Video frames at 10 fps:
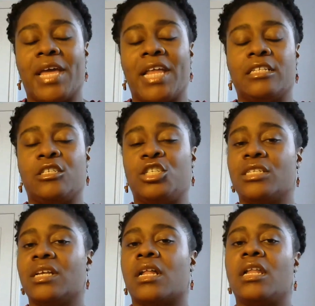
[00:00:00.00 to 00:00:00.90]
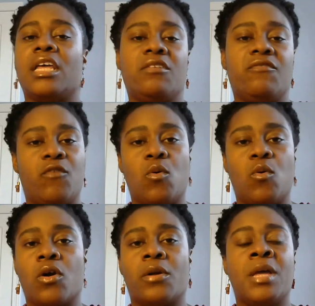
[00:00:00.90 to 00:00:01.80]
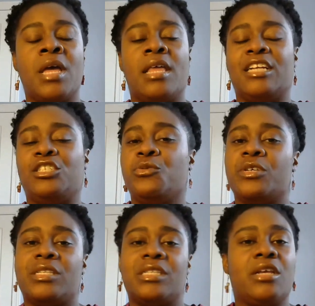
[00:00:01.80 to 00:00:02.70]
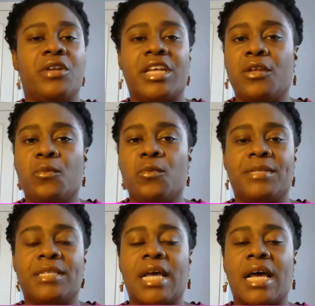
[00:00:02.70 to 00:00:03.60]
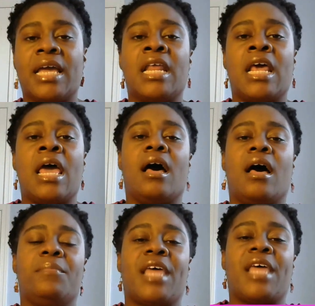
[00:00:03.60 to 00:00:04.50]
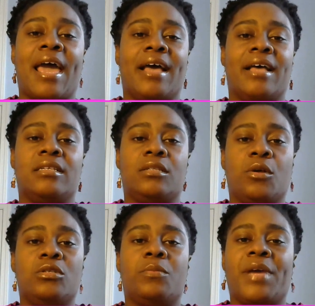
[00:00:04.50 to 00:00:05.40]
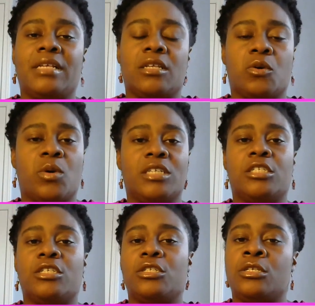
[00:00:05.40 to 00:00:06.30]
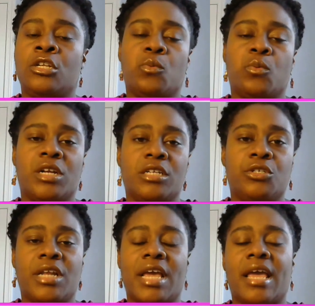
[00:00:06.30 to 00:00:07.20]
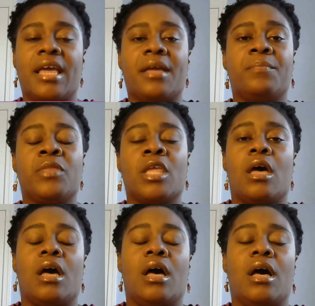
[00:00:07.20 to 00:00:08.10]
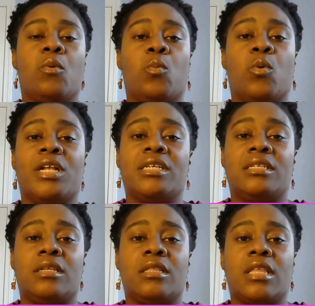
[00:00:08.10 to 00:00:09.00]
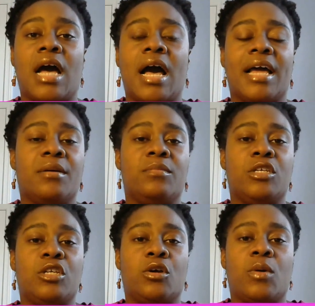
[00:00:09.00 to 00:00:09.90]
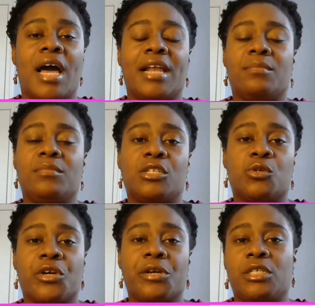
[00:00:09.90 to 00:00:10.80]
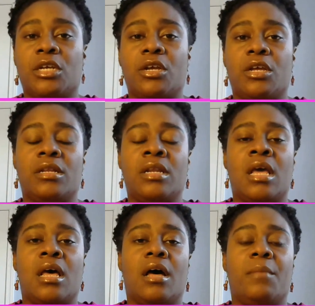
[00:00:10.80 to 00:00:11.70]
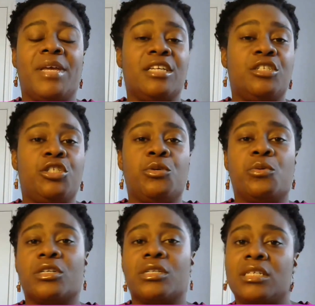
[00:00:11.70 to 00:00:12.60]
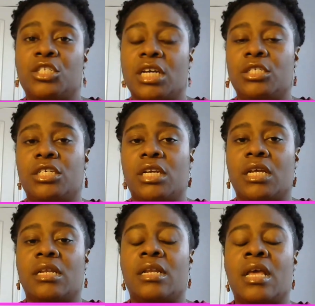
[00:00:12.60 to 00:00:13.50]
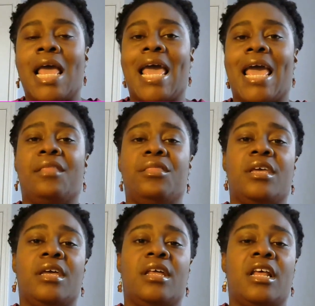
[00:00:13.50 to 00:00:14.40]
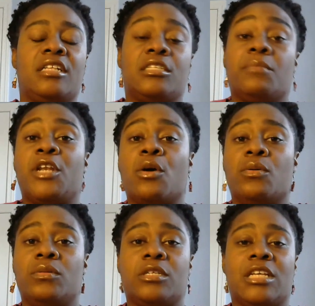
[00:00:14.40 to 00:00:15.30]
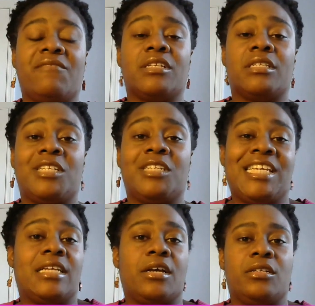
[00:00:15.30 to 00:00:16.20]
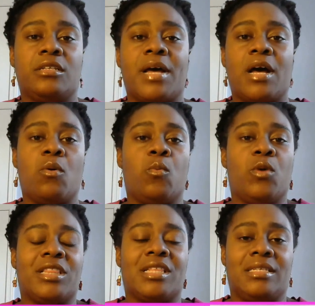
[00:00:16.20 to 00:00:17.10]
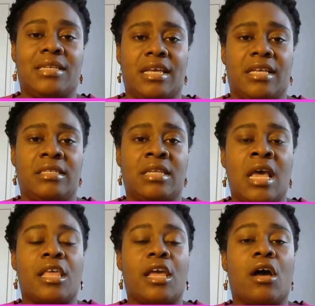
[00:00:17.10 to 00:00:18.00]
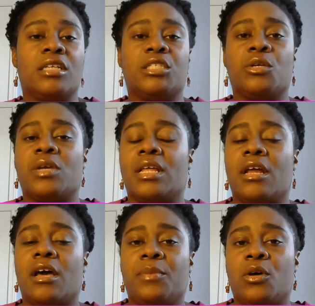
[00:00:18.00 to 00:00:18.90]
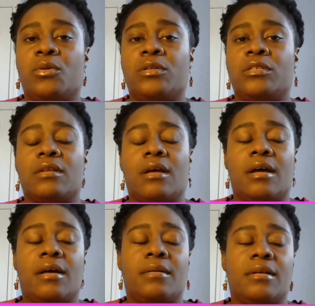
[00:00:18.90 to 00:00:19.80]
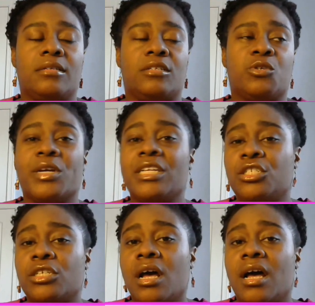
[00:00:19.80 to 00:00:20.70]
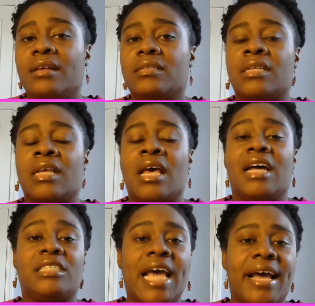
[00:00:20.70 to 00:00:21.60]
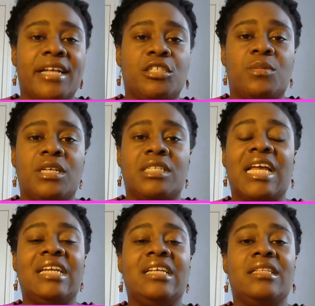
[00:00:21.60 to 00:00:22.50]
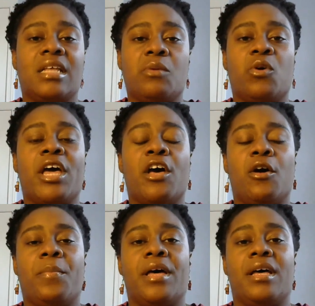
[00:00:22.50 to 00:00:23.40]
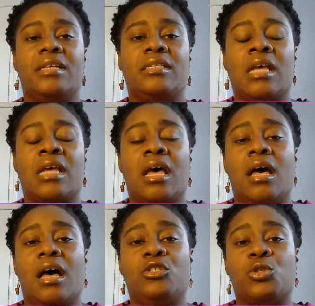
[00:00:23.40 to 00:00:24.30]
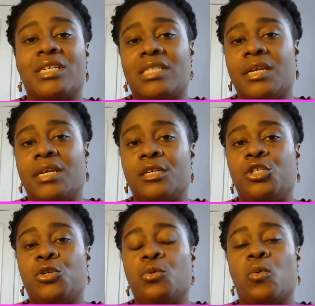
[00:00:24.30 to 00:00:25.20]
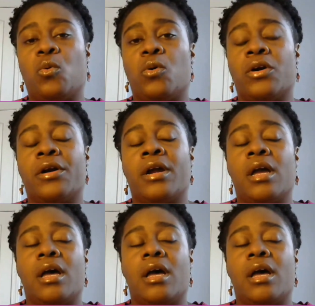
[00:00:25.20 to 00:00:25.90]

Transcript: and it's just a clean form that you would see on any website that has those basic questions. What is your name? What is the item, item description, issue or suggestion, and then some notes. Give us some details about what this is. They also can upload screenshots, attachments, anything that will help us address the issue or